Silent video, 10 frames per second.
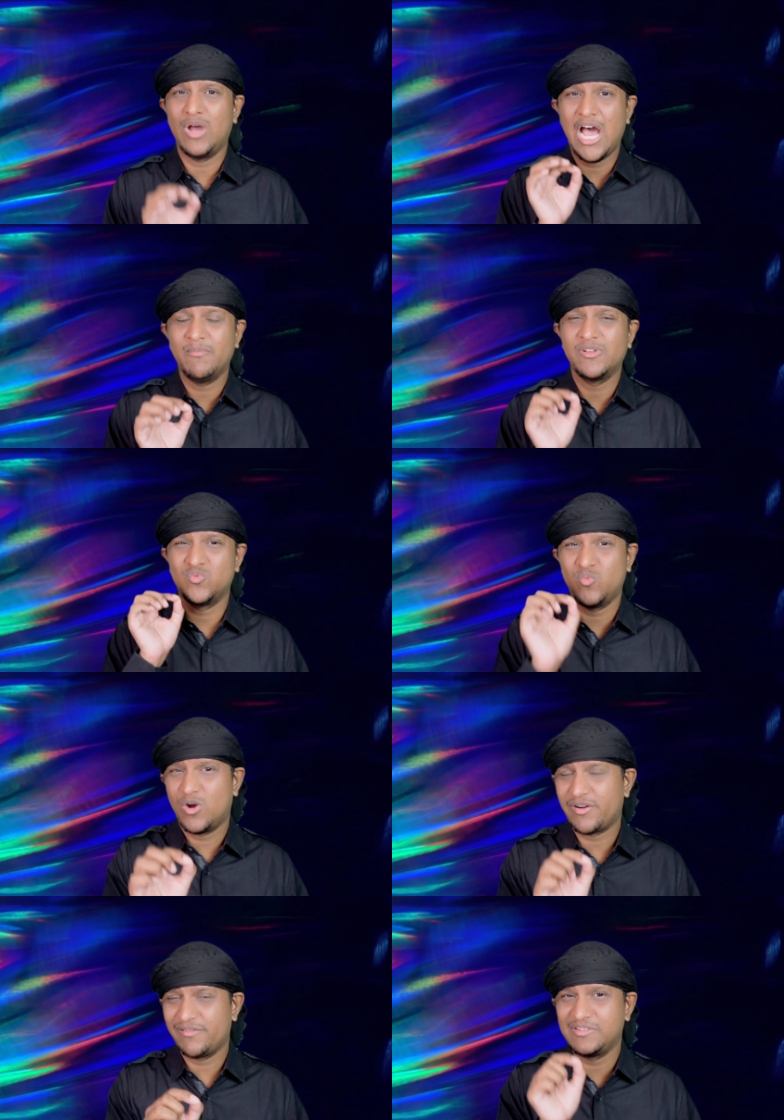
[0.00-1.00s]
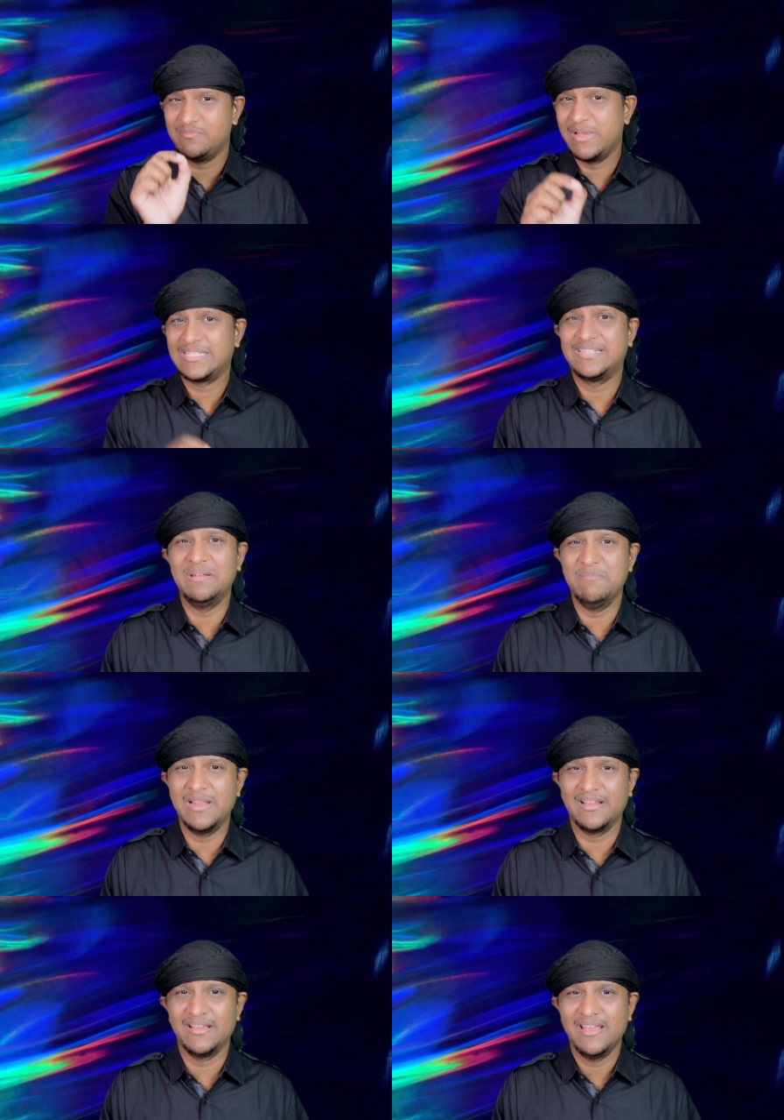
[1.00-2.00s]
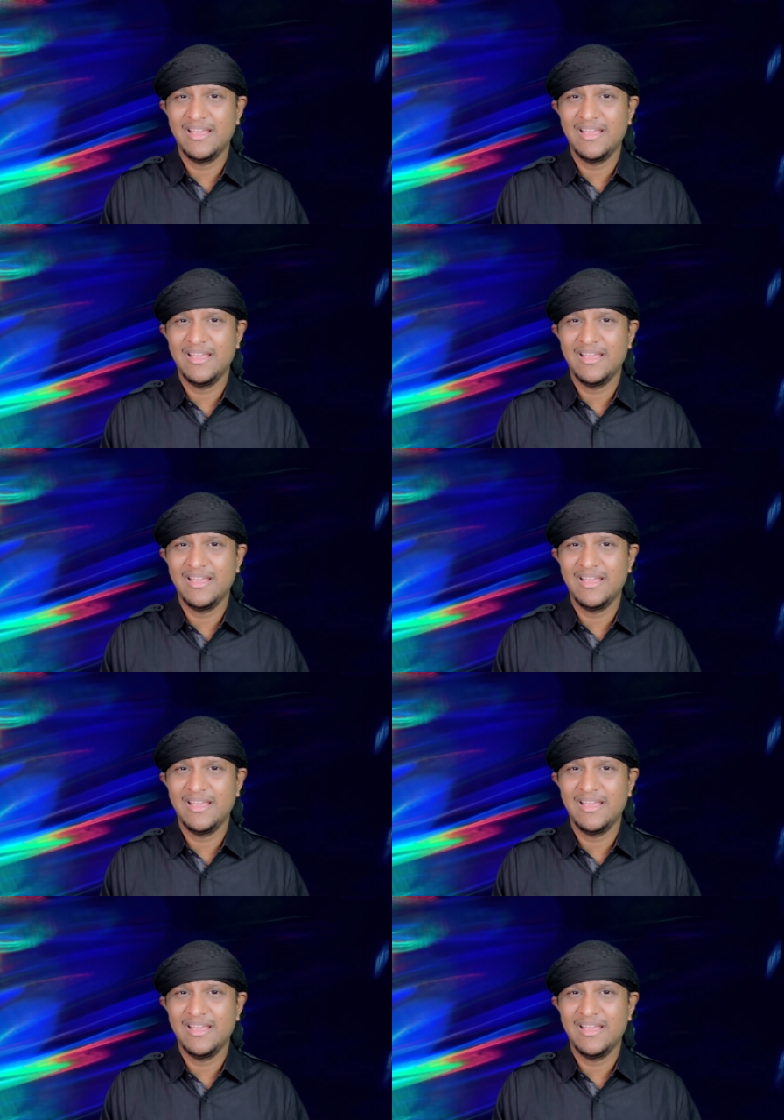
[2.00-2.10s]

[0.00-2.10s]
how much water is mixed in milk.